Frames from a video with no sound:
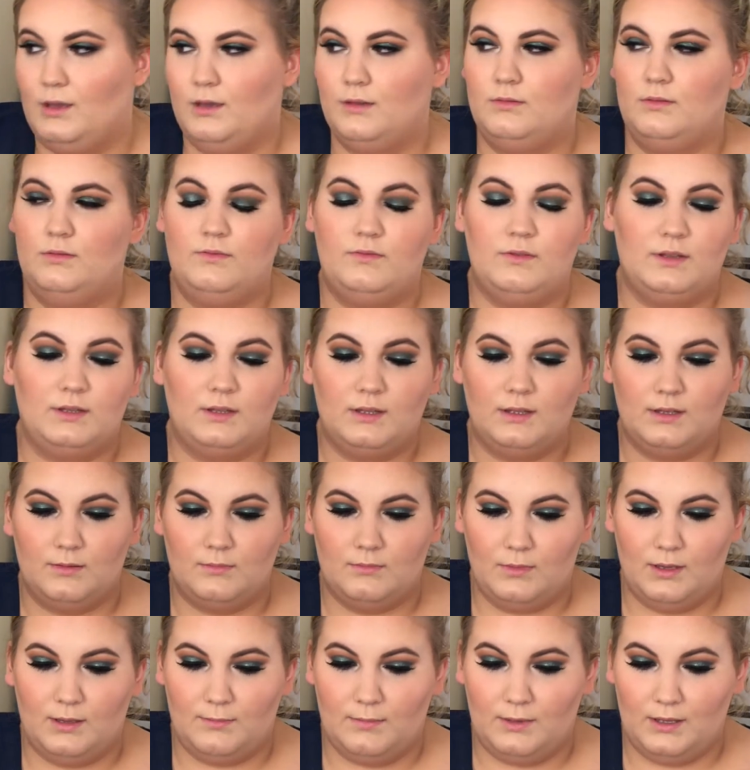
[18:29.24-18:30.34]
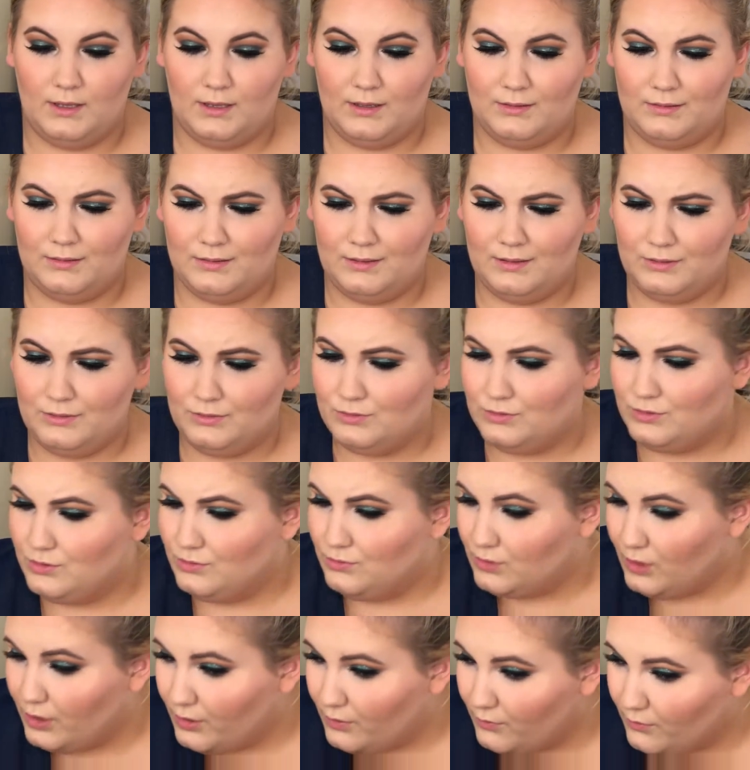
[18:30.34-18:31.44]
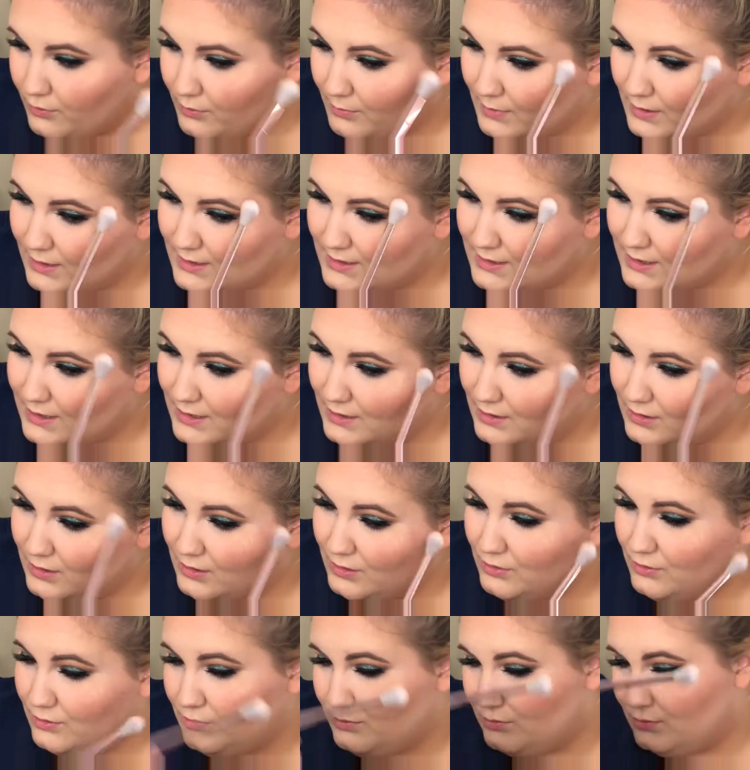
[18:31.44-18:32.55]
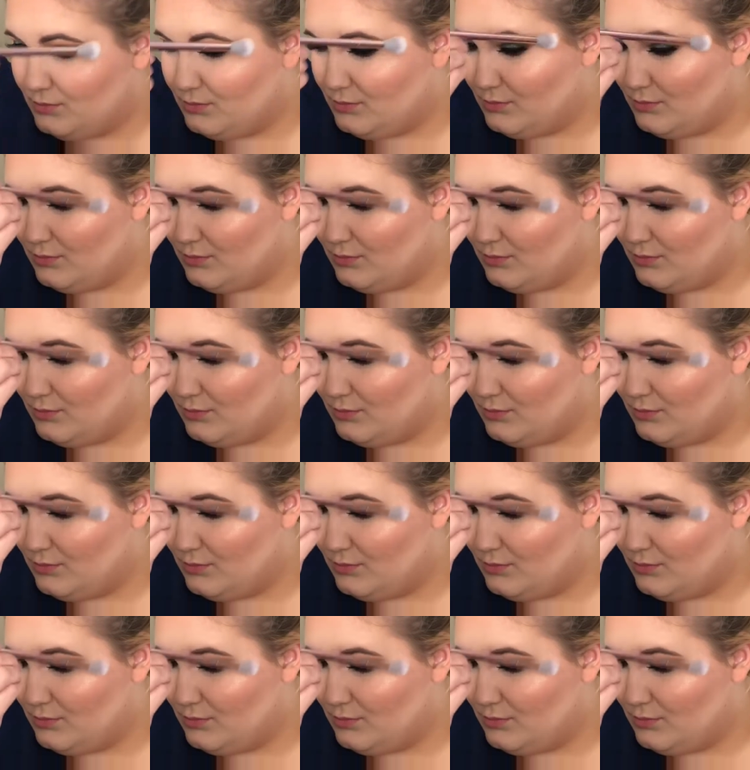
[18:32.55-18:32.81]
I have a feeling it may be a little too dark for my skin though.